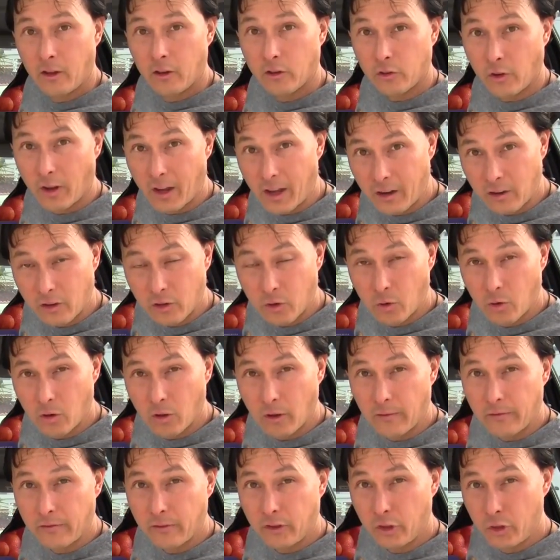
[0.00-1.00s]
So I got a
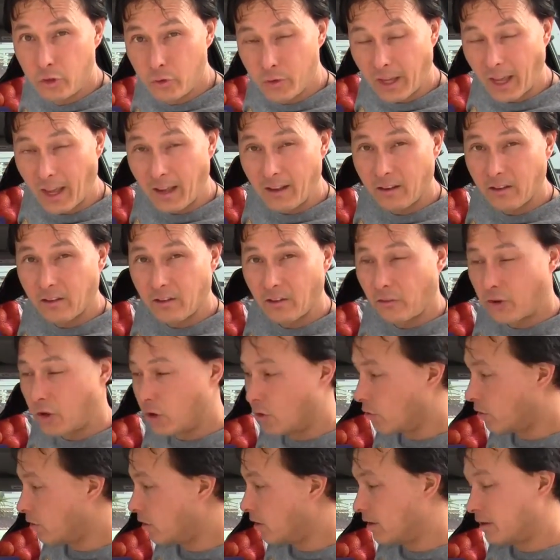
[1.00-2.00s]
total of two cases of
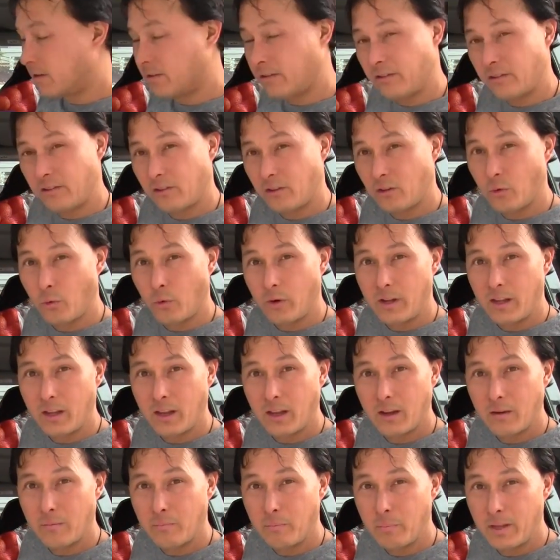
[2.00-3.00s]
coconuts,
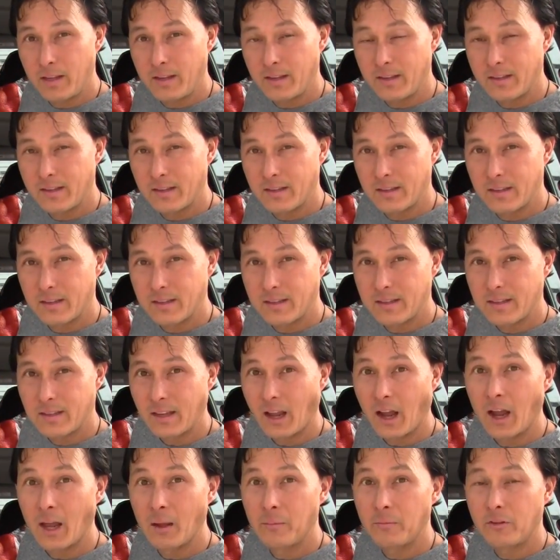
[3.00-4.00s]
twenty-eight pieces
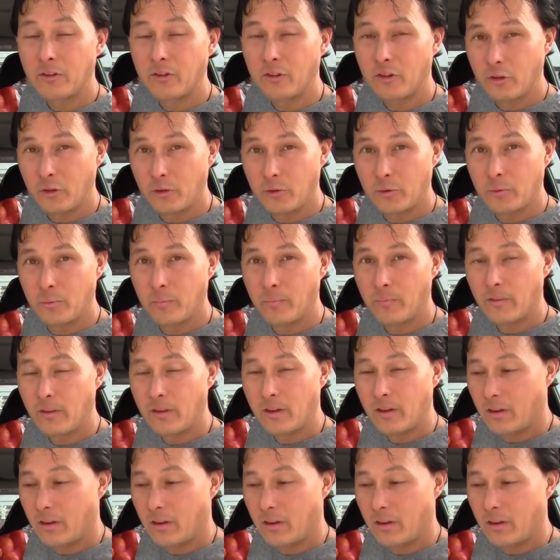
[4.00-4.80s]
times two,